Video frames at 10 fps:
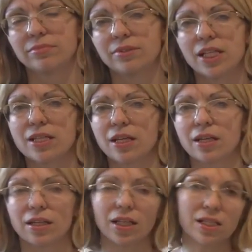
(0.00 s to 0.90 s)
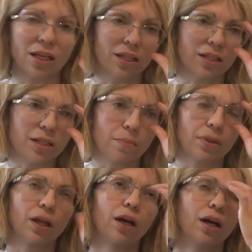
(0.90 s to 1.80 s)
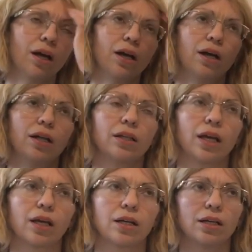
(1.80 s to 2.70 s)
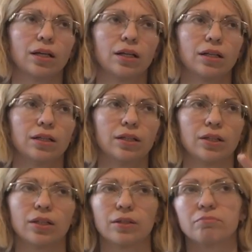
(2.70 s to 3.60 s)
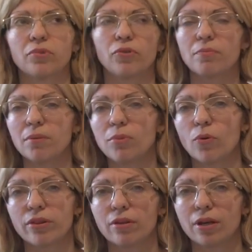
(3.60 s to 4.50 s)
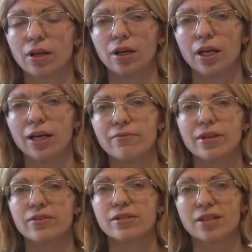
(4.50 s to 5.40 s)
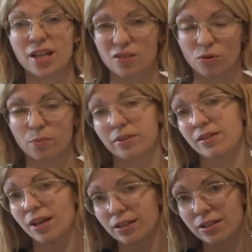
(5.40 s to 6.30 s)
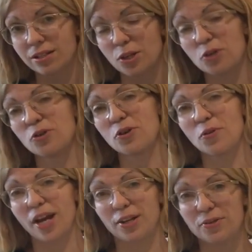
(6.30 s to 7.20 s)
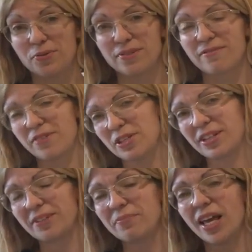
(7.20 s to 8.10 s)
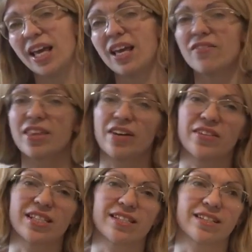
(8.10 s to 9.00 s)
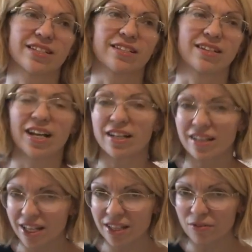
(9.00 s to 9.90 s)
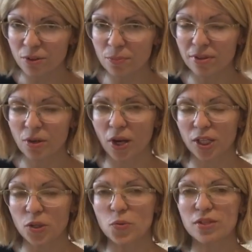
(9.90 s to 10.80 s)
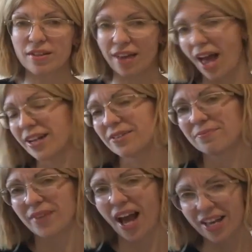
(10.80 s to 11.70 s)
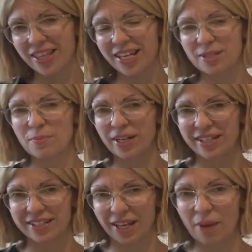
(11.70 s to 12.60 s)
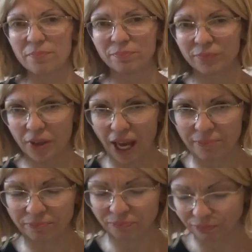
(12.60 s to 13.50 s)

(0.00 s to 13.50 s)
Let's take an example, like remember one thing. If there is another verb in a sentence, you can use wissen. If there is not another verb, you can use kennen. I think it's more easy, yeah? Okay.